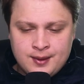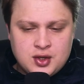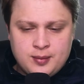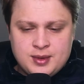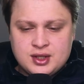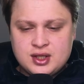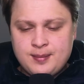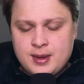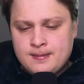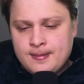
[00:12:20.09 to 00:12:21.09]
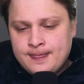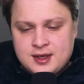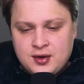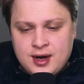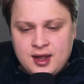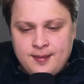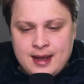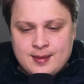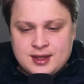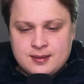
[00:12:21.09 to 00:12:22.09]
southern Mississippi, southern
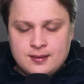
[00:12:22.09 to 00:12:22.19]
Alabama,